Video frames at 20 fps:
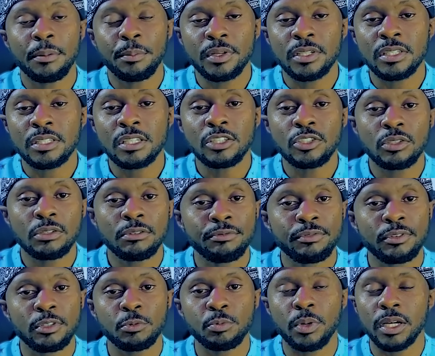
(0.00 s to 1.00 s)
the
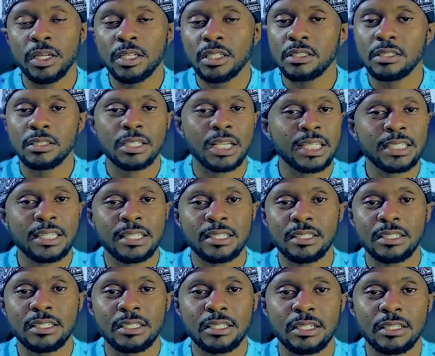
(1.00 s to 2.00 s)
appreciation feedback is
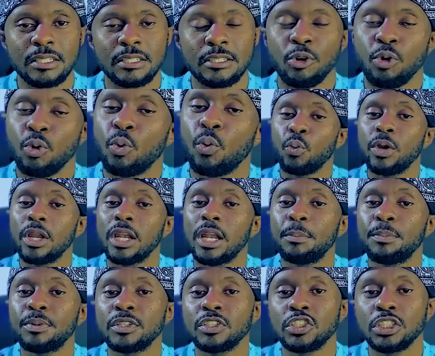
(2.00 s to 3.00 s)
just as it is.
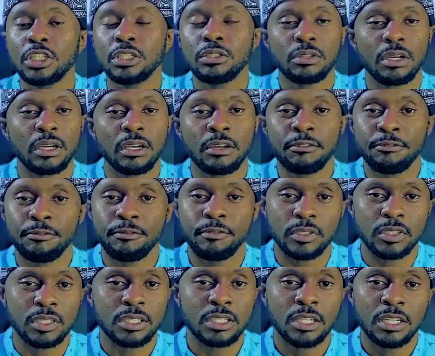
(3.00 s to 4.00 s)
will appreciate your
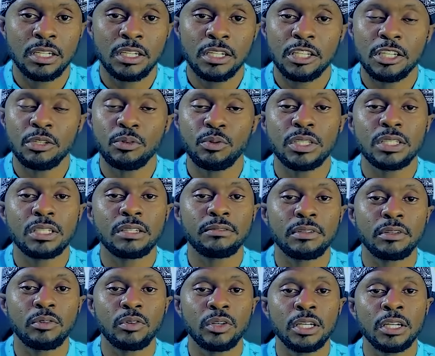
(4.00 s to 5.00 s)
efforts in
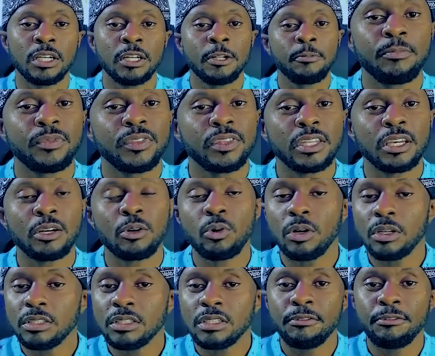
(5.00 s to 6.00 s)
whichever way.
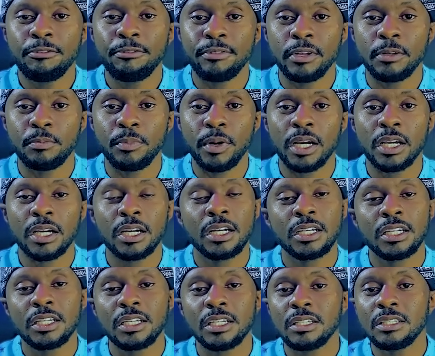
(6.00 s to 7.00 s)
The coaching
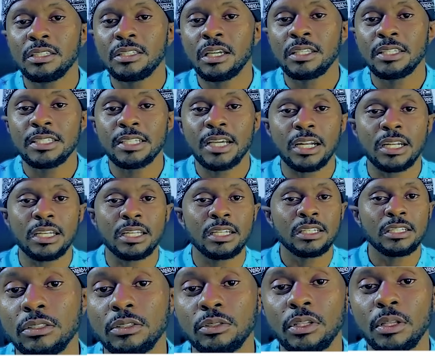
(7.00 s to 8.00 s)
feedback is a
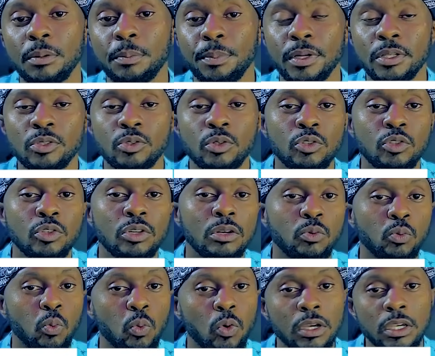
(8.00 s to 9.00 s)
journey, so the
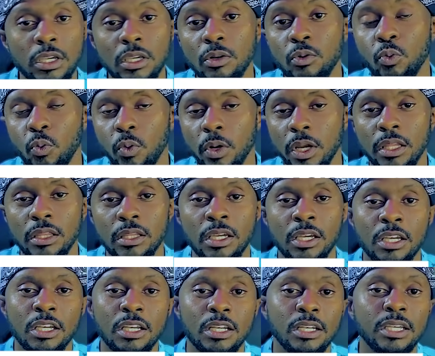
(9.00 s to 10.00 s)
person you are working
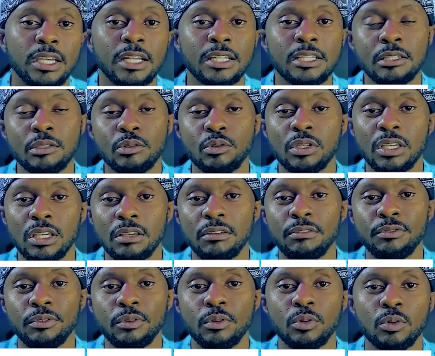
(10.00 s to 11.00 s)
with gets to
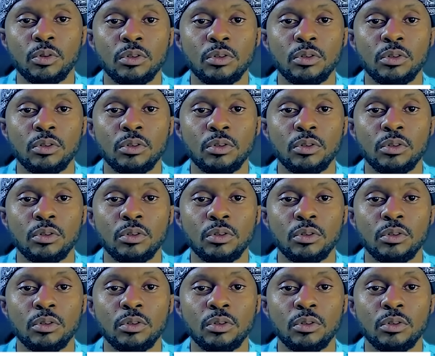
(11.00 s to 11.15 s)
give